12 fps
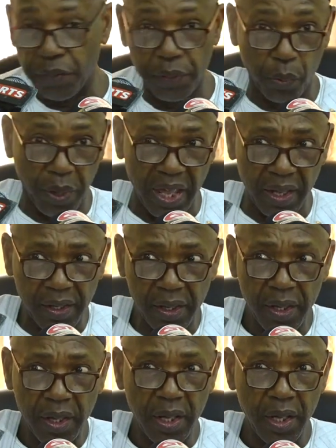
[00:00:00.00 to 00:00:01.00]
on the way.
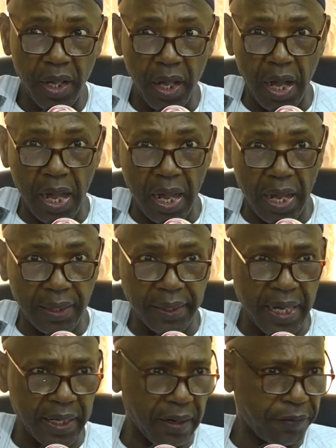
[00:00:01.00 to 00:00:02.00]

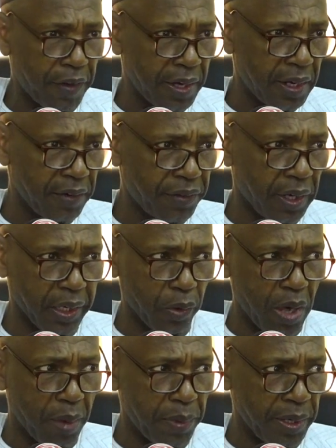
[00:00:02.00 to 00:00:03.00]
There are financial
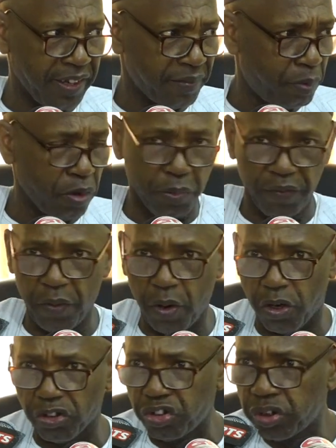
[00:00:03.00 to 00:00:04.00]
requirements they've put
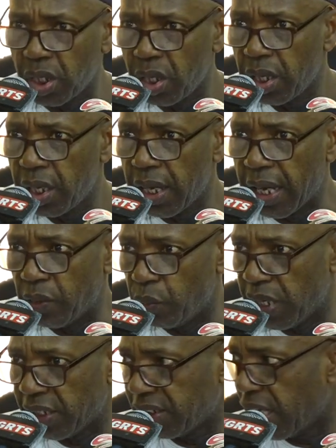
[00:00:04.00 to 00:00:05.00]
before us, and
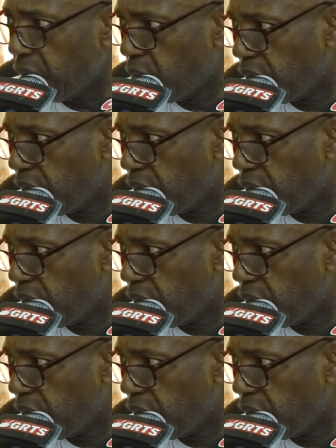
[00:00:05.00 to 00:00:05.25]
we are trying